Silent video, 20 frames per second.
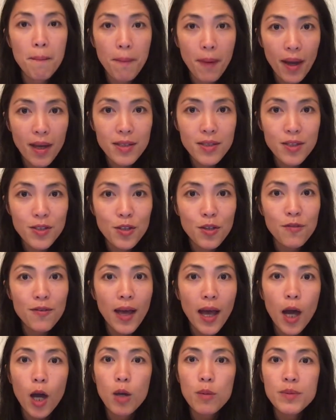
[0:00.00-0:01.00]
but you've
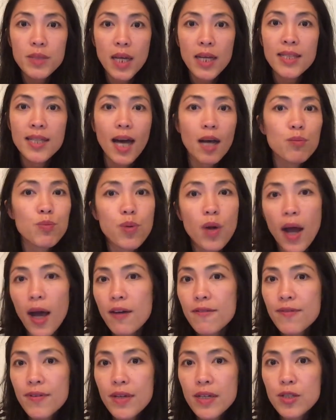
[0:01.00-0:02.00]
helped a
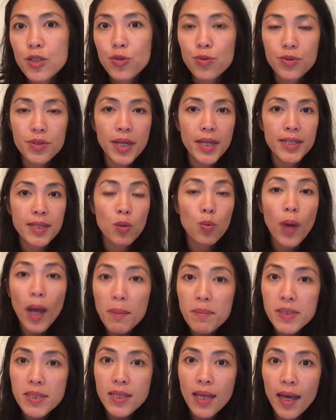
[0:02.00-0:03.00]
nonprofit create a
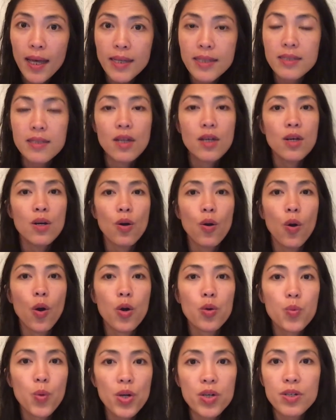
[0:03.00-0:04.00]
website
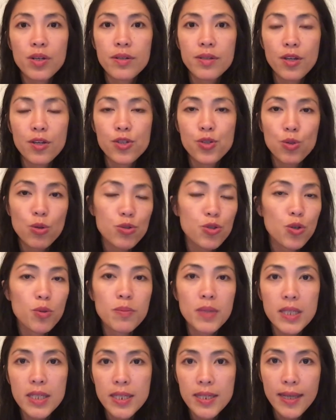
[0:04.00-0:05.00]
or work on their social
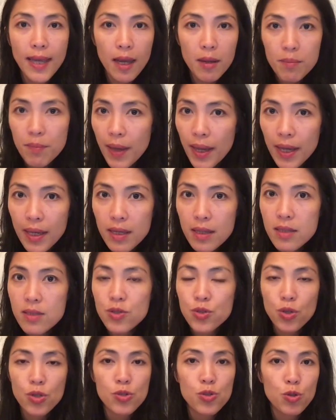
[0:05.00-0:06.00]
media
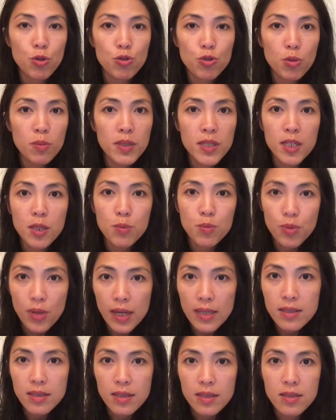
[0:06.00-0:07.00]
campaigns or social media
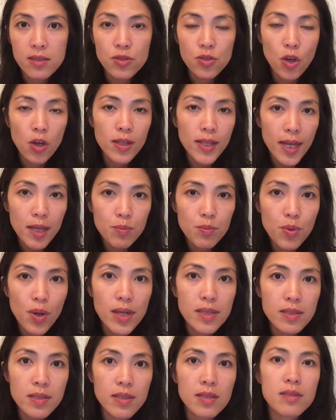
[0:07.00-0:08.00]
presence, online
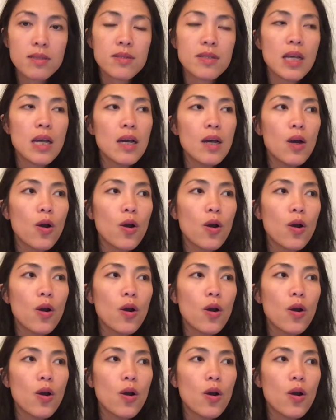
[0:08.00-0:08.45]
presence,